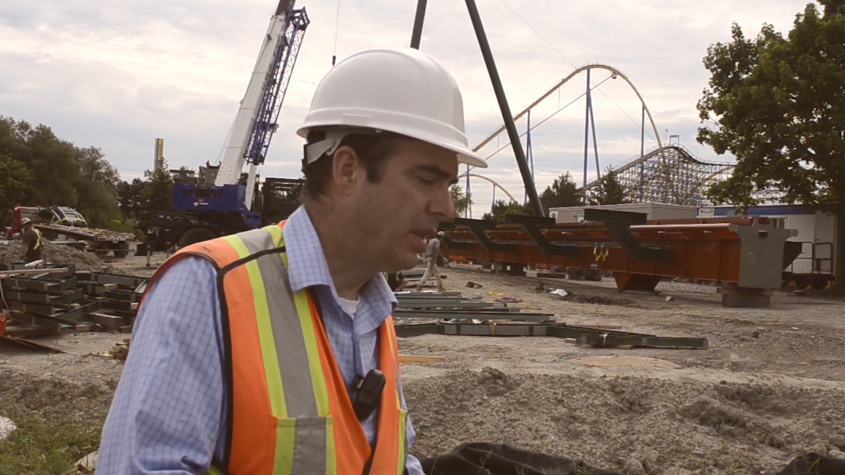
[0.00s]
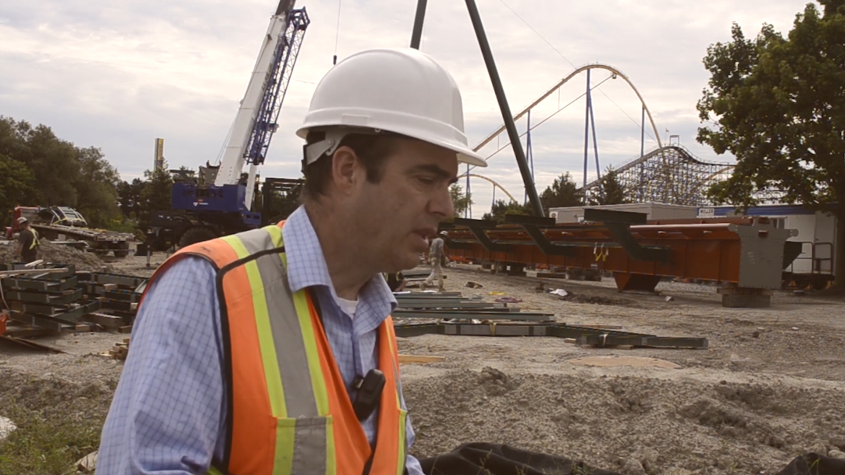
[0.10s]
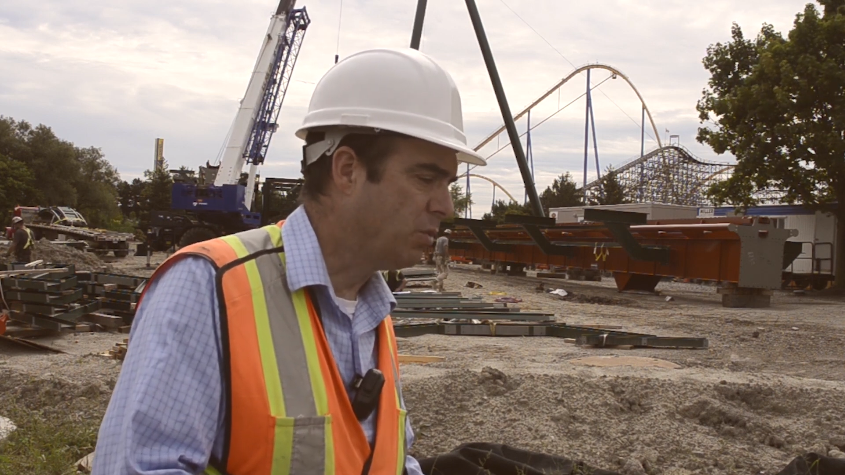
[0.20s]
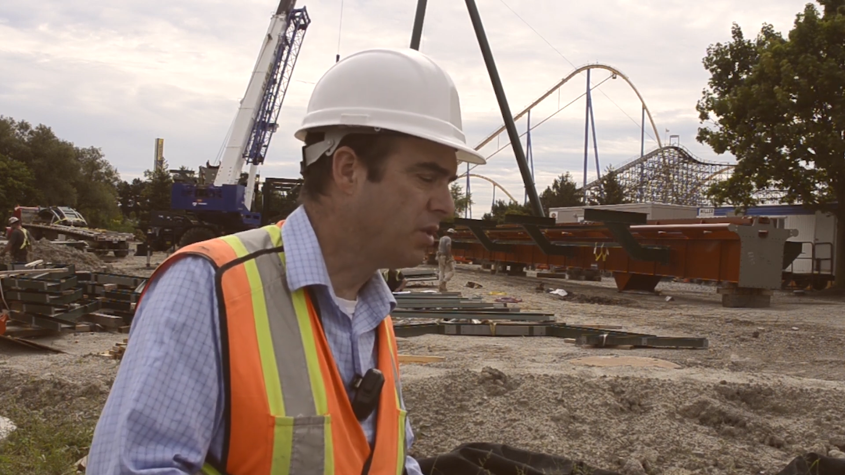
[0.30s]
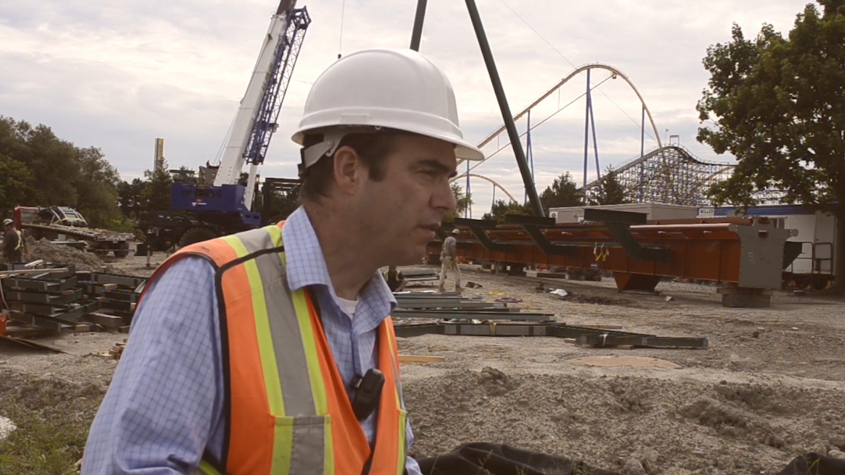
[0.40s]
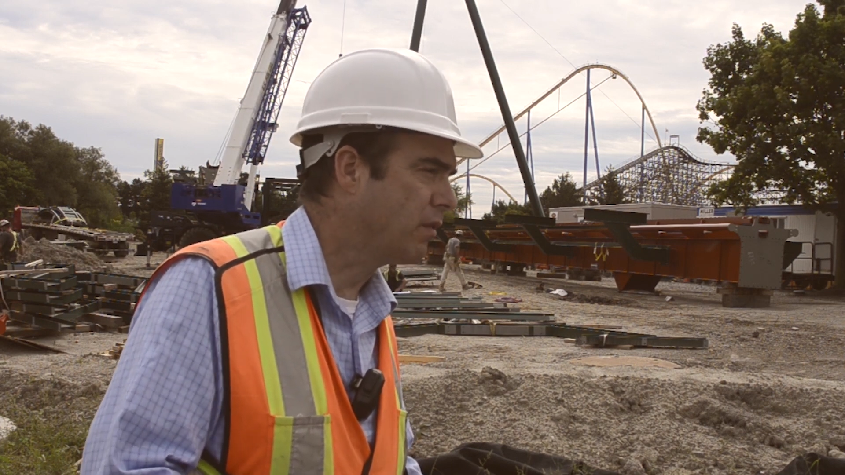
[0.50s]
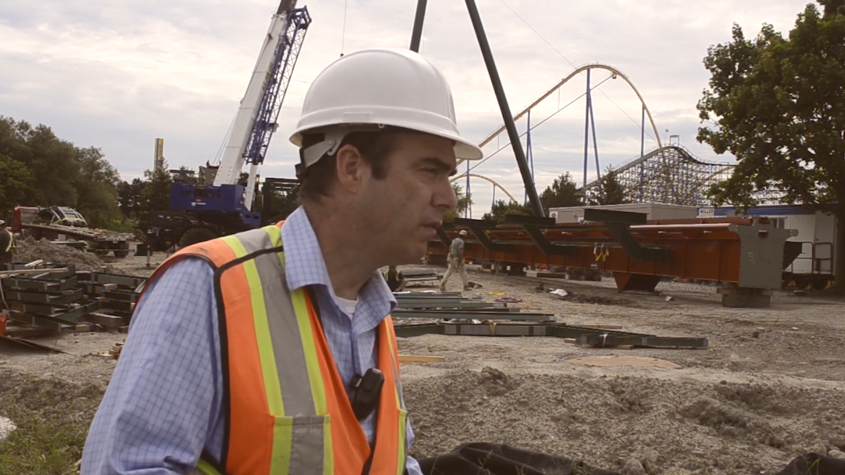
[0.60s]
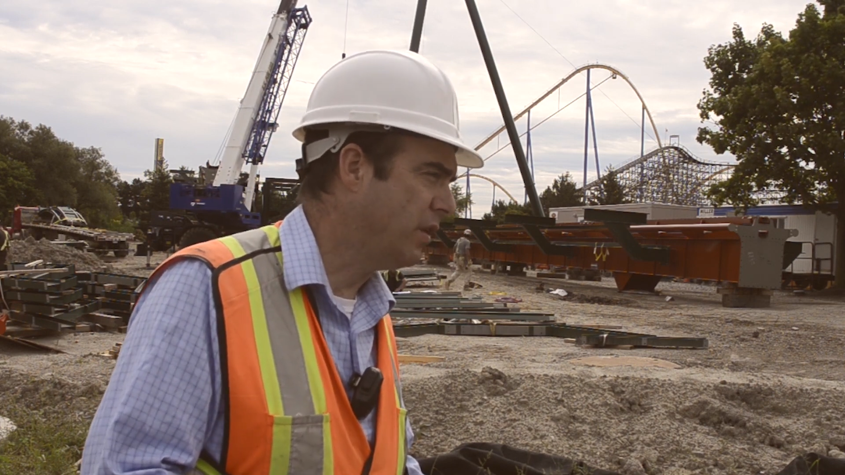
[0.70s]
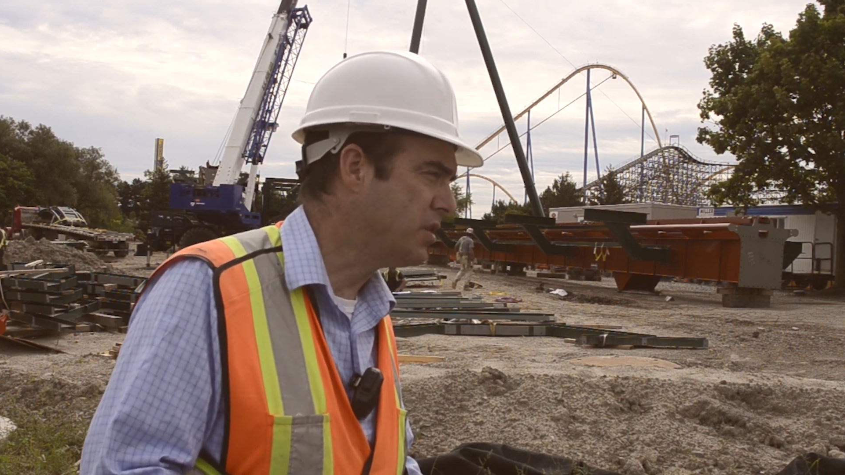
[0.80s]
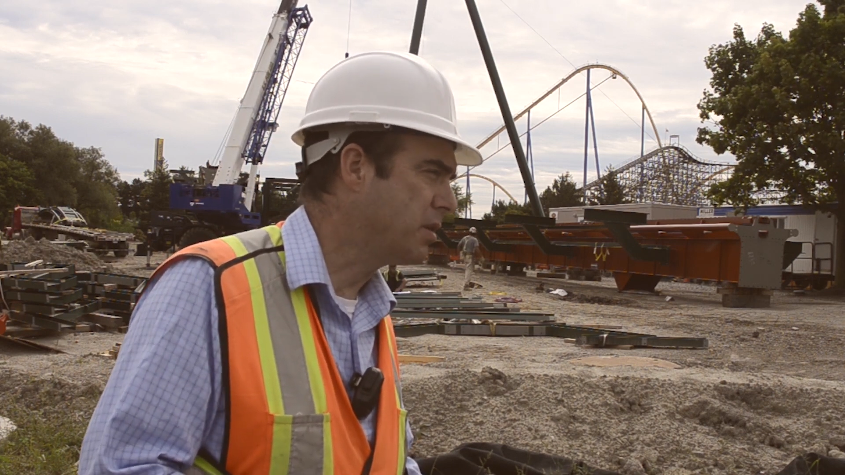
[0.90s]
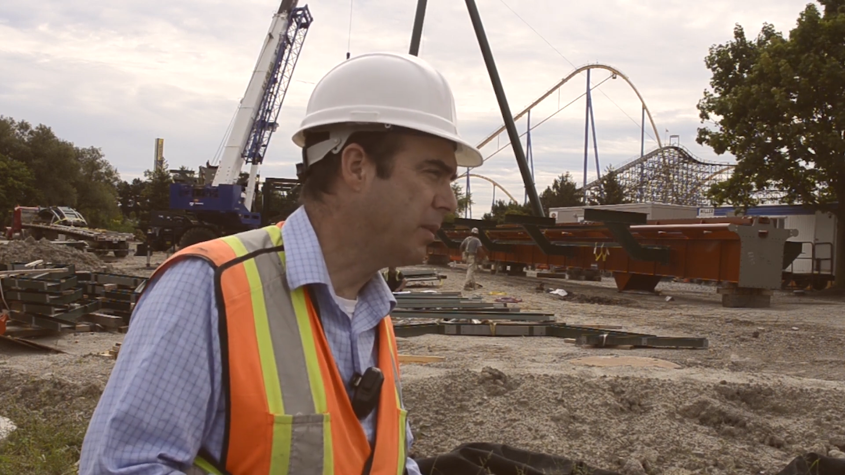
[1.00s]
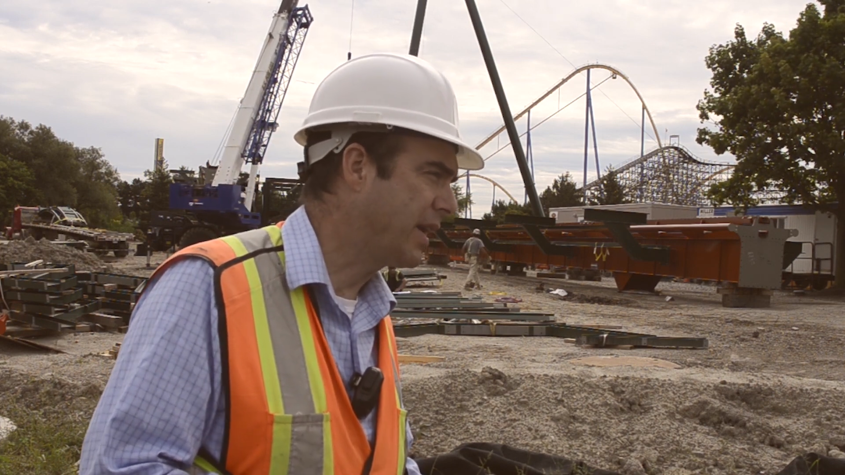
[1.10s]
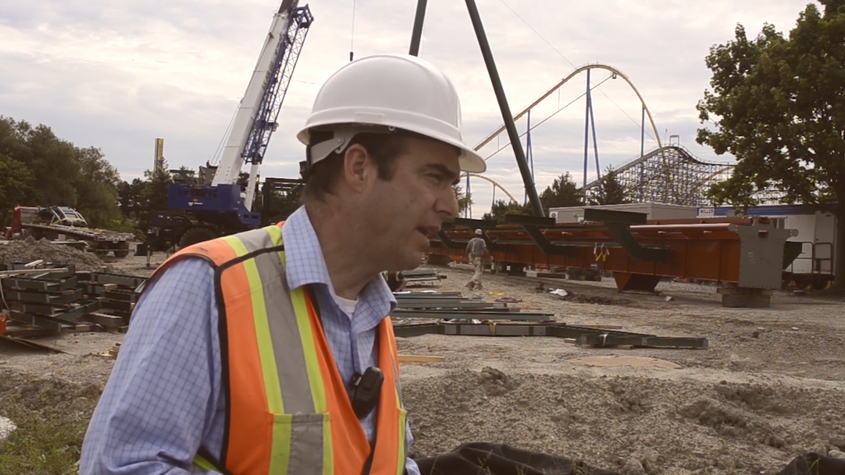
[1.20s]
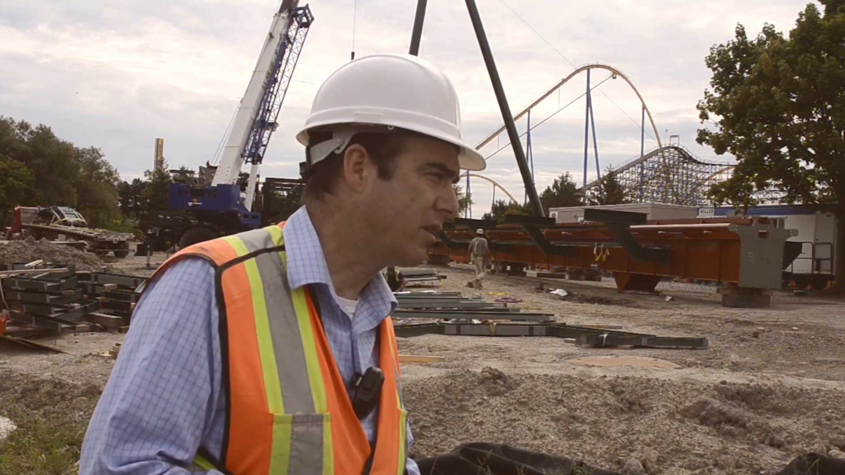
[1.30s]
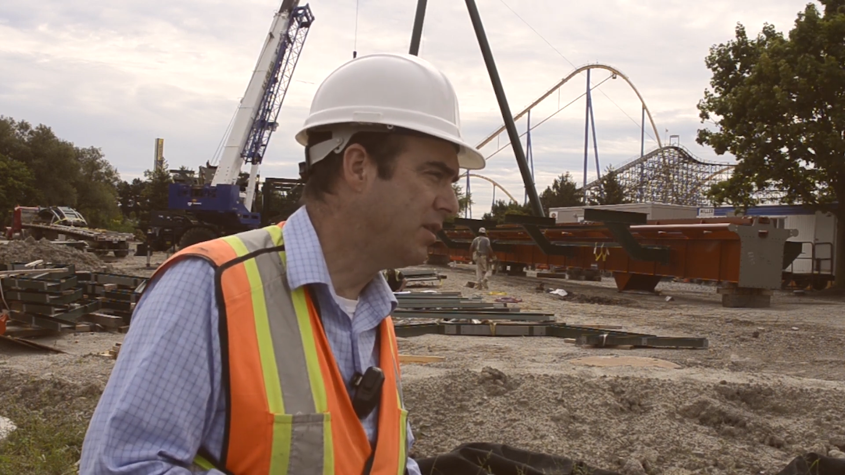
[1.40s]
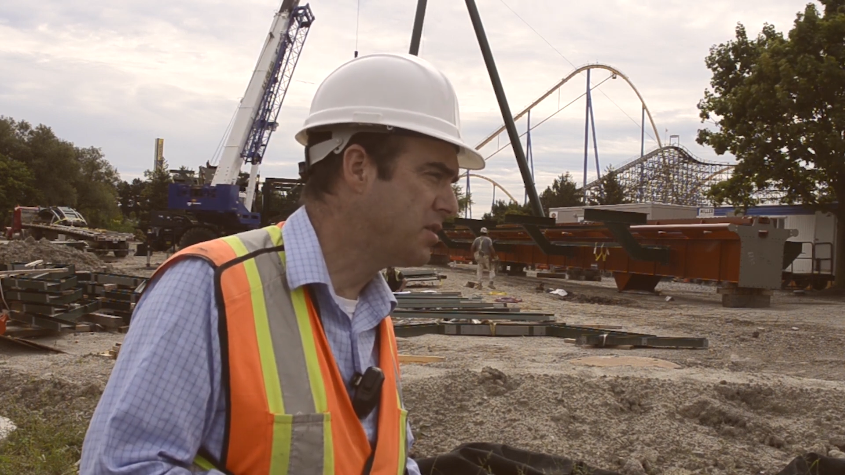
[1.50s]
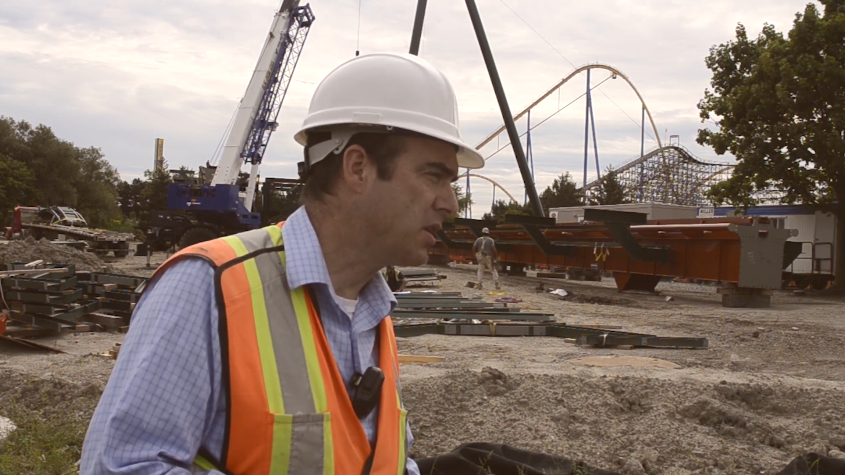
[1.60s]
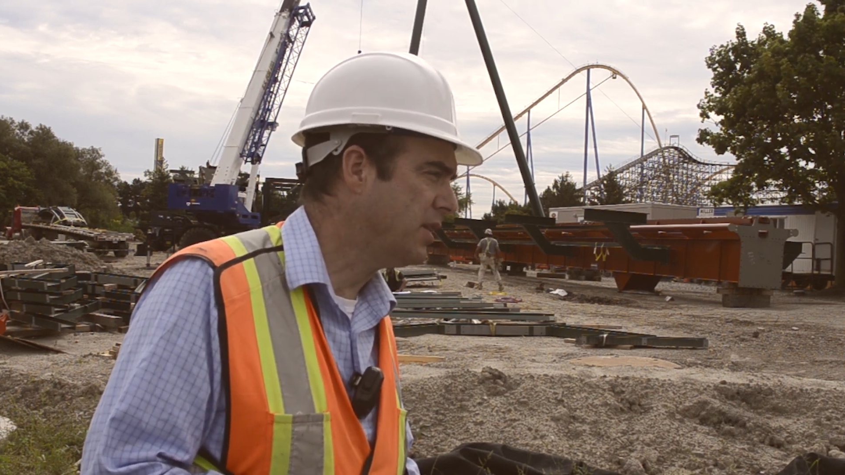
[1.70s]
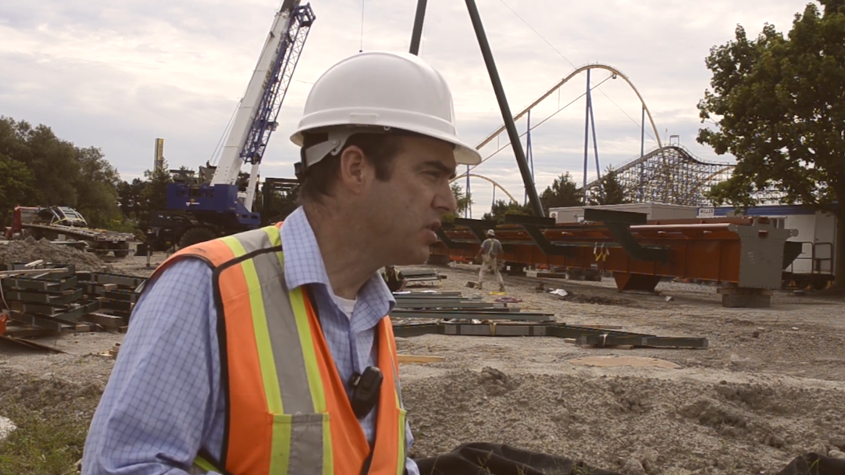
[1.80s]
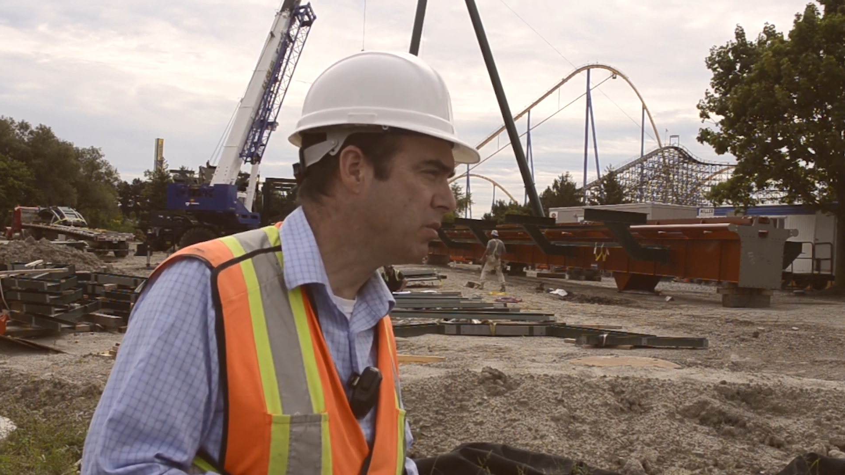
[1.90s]
and then we'll finish the mechanical
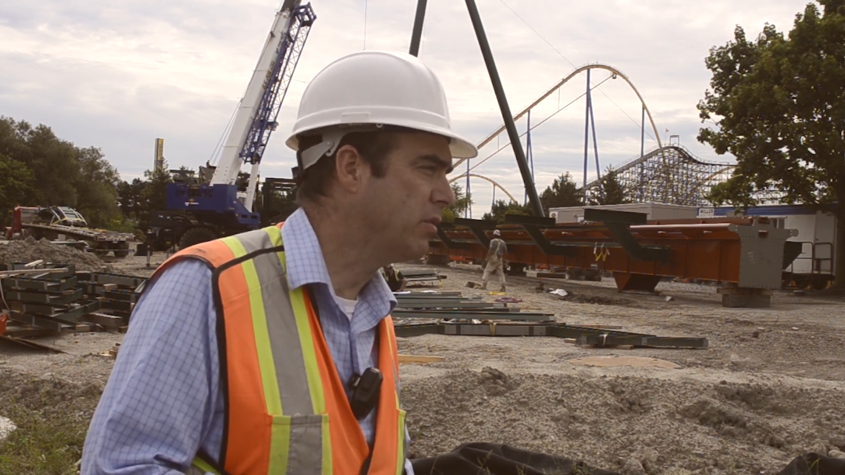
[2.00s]
installation.